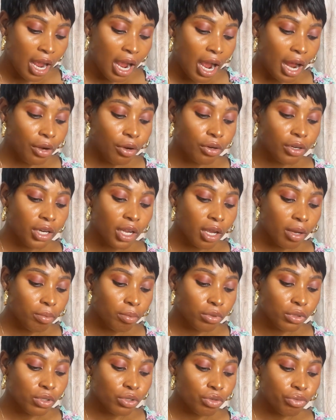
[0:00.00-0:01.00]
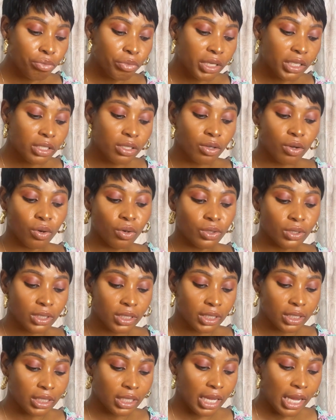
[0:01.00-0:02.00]
and unable to meet
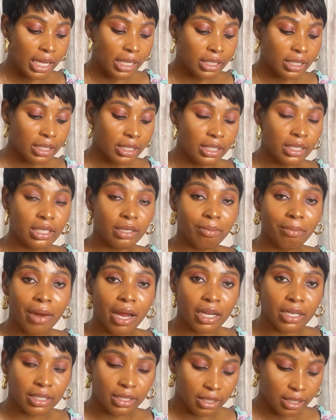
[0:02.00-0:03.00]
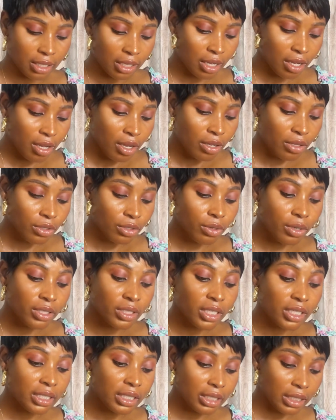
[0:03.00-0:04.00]
constant demands. So it's
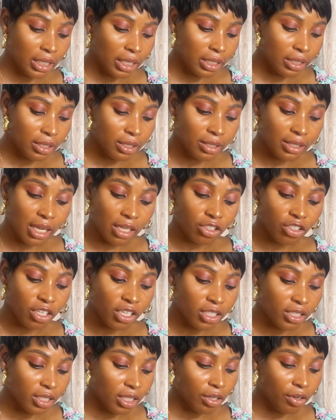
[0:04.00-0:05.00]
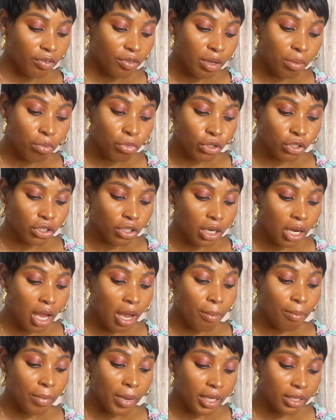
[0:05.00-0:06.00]
a state. It's actually a state of emotional
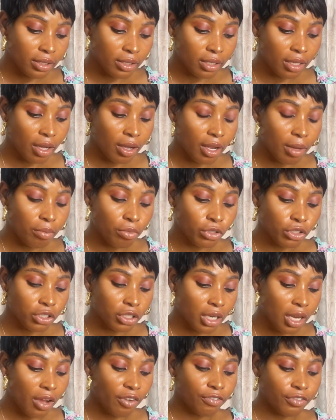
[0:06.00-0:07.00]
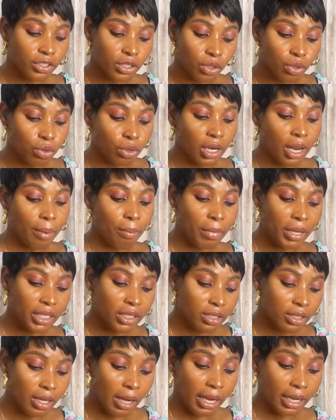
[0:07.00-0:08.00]
and mental, emotional, physical, and
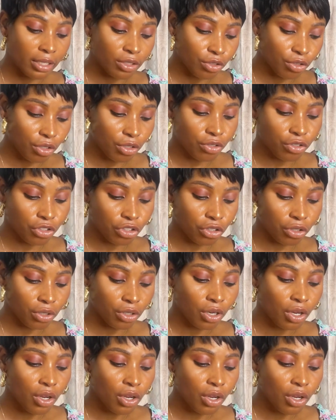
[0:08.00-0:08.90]
mental exhaustion